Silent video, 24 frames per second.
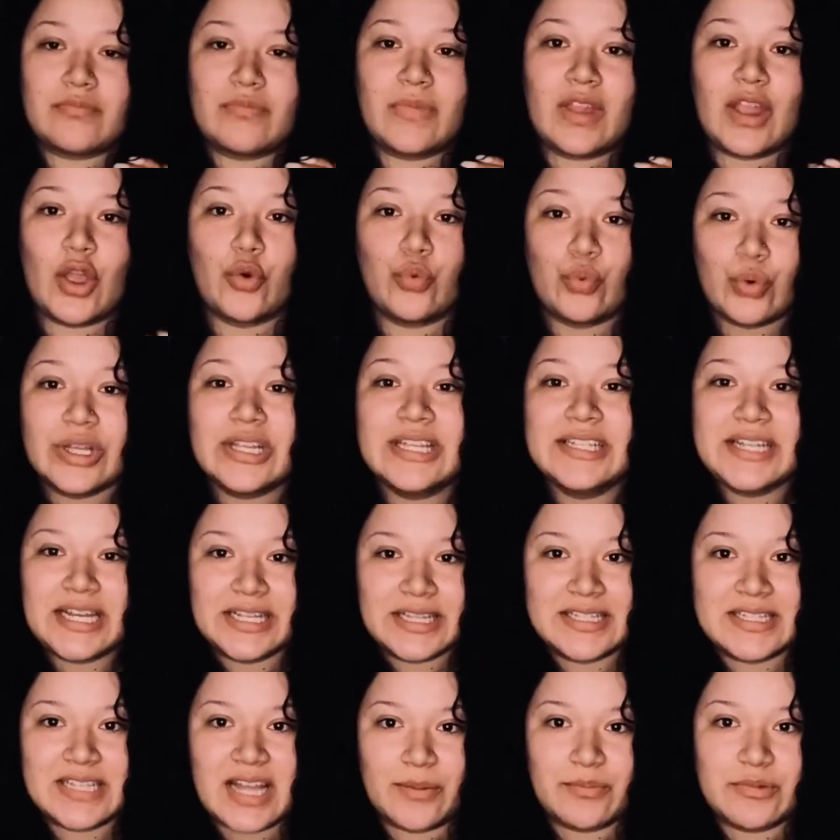Really take
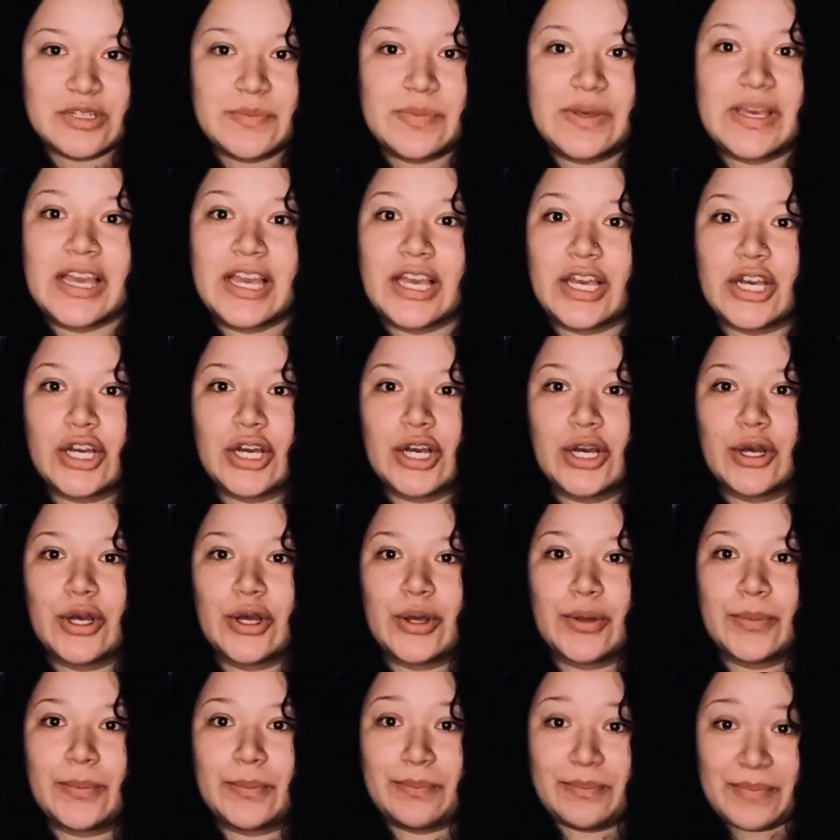this time to be
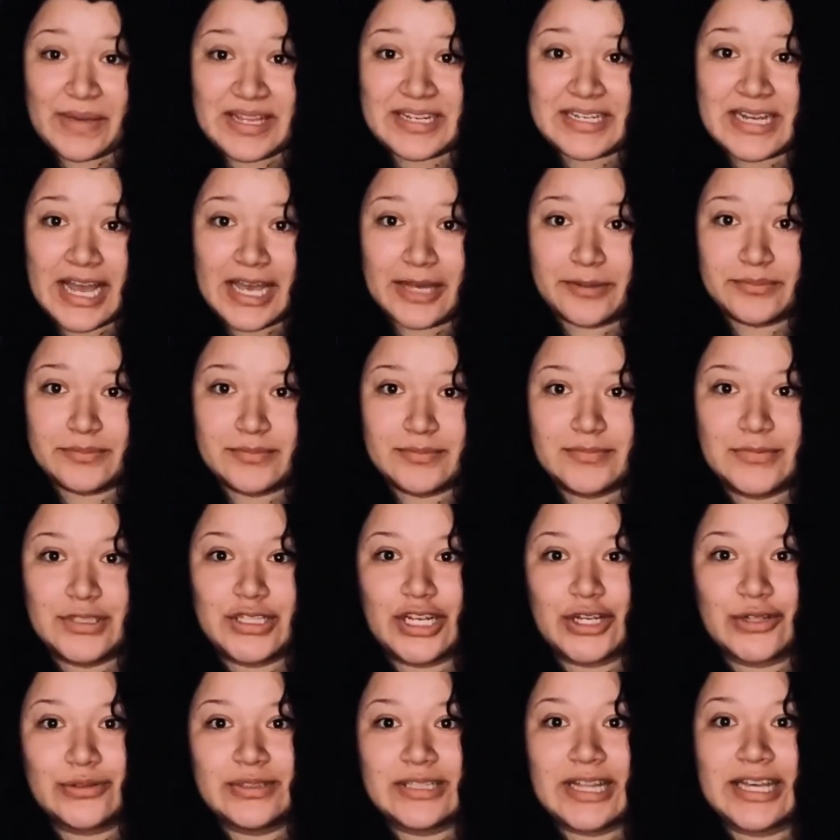me time, you
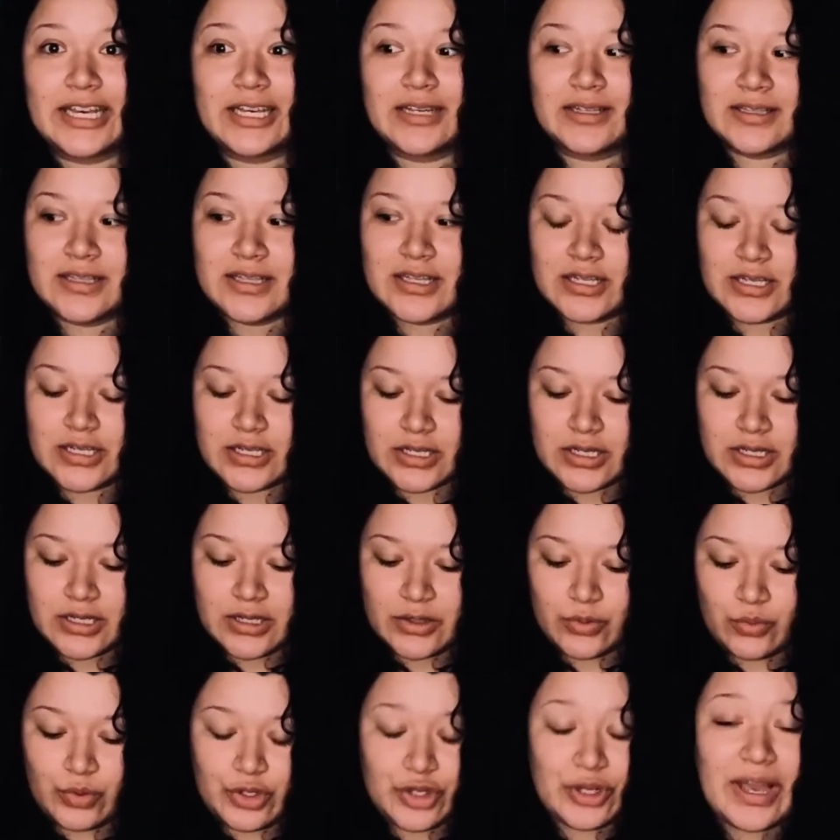know, like
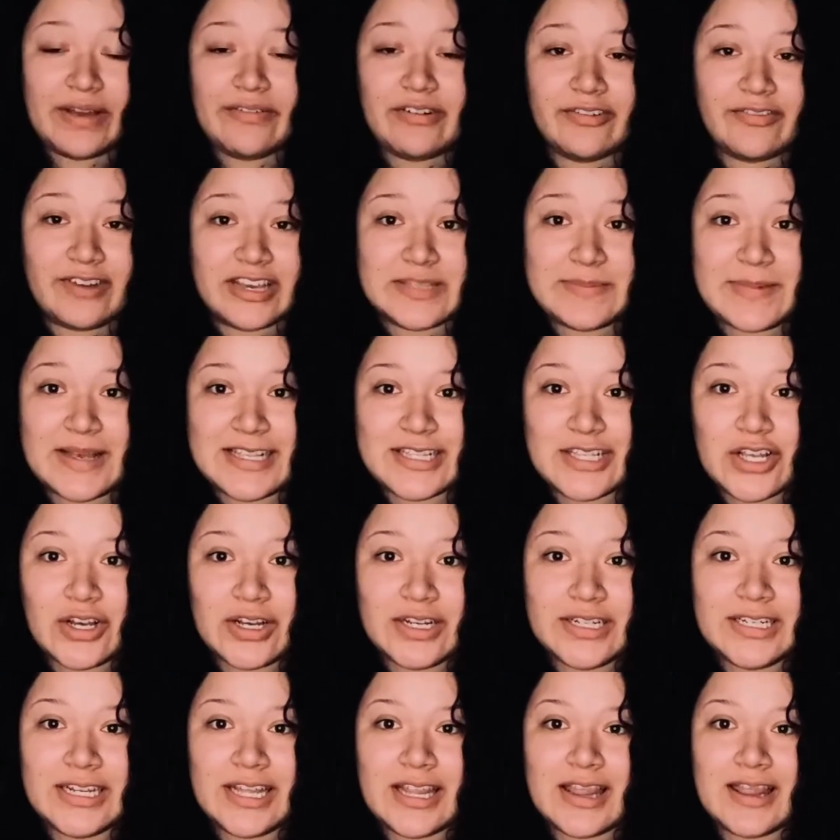when you have your face mask
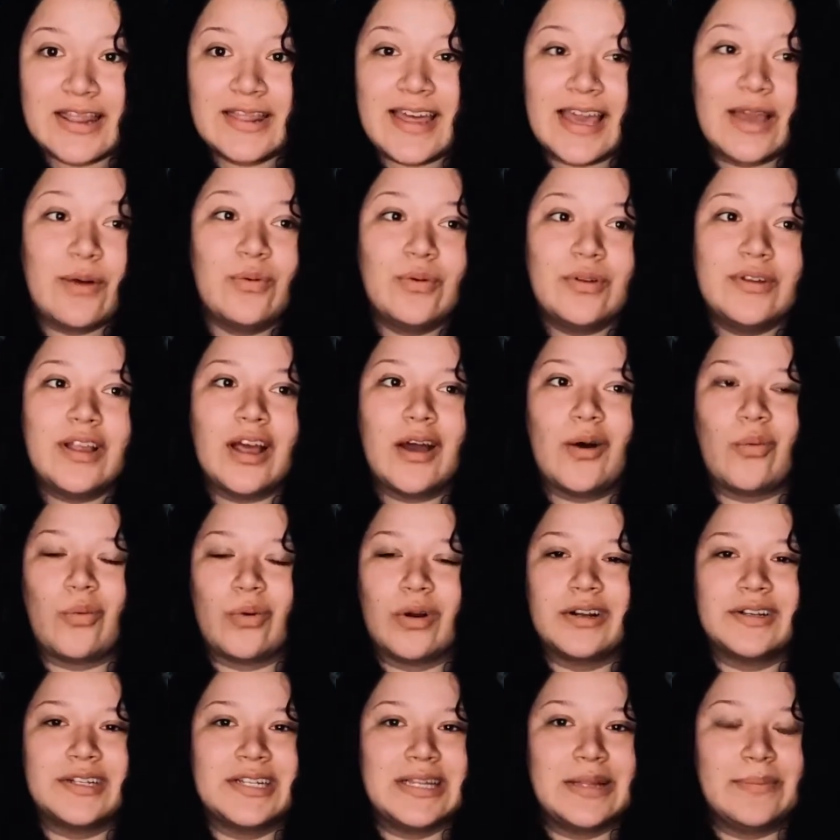on, they will not
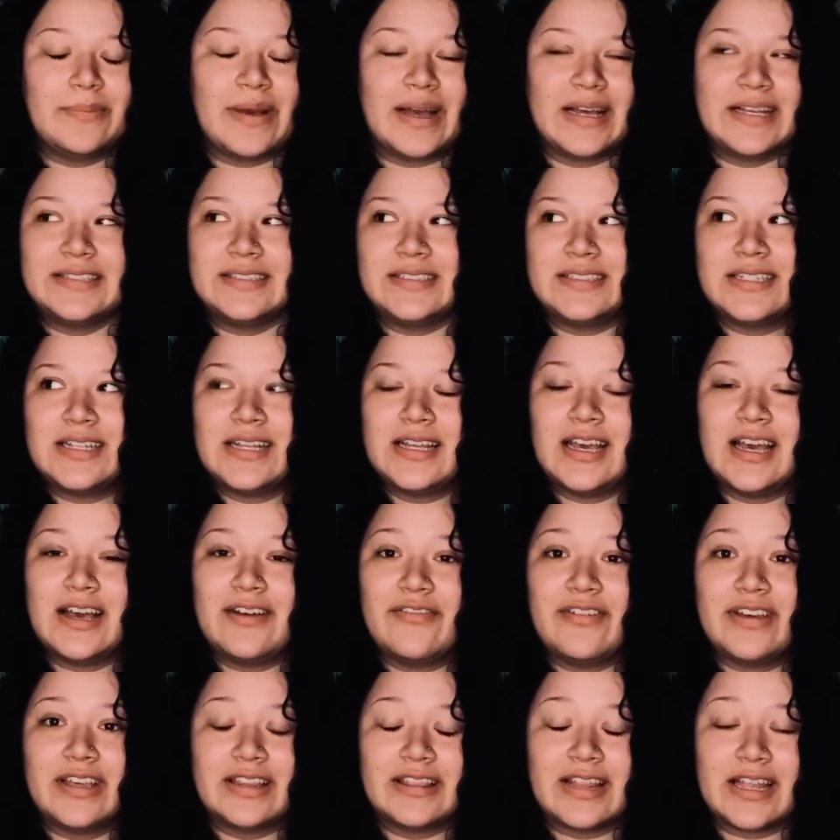work to the best of
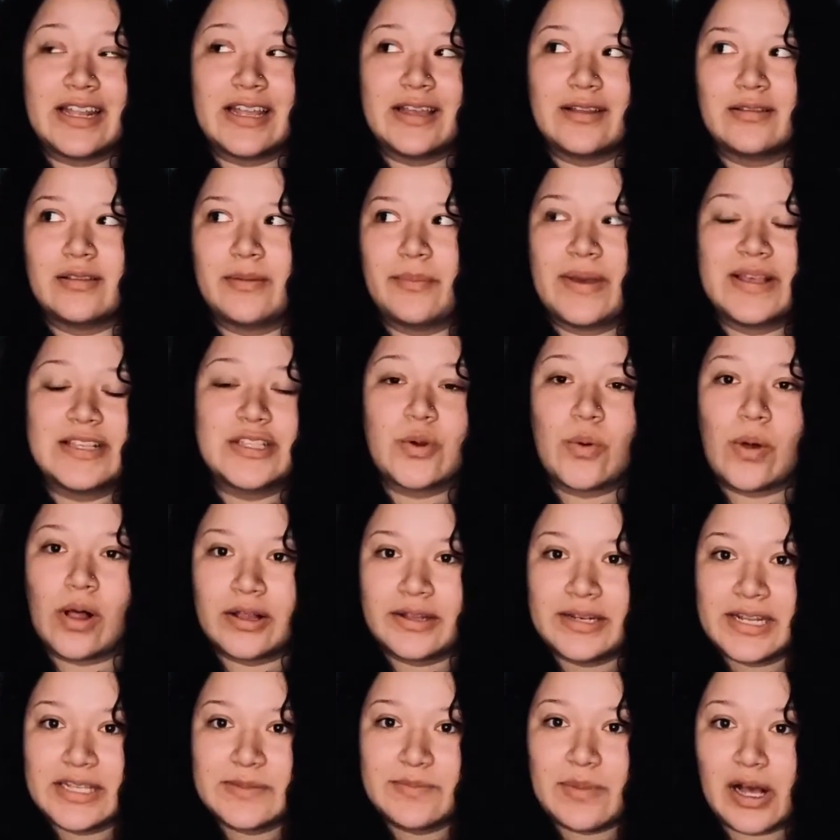it, the best
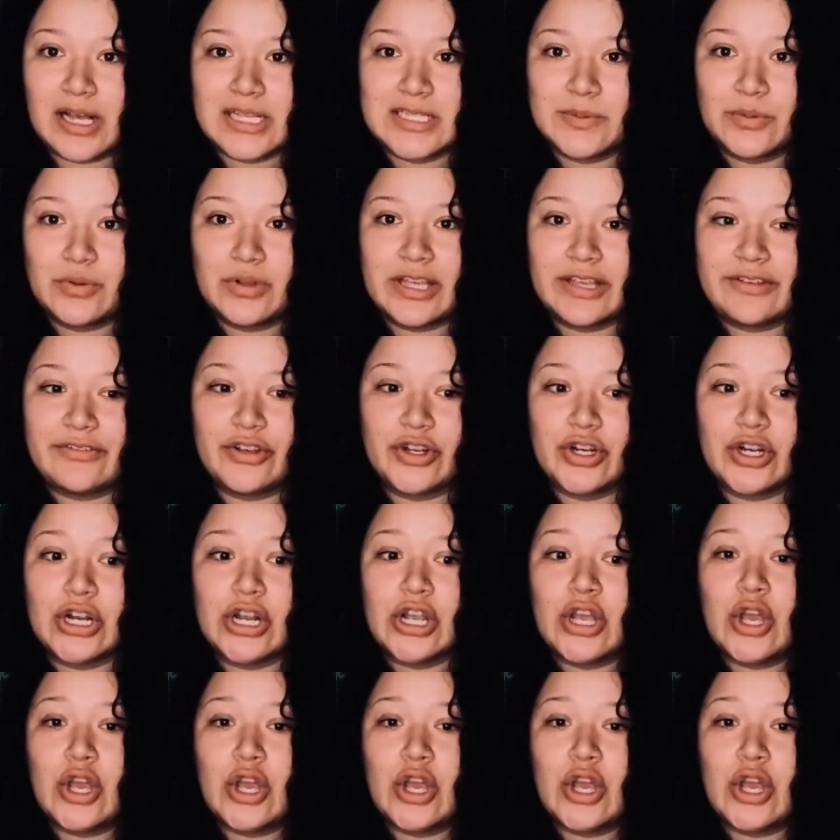quality as possible if you're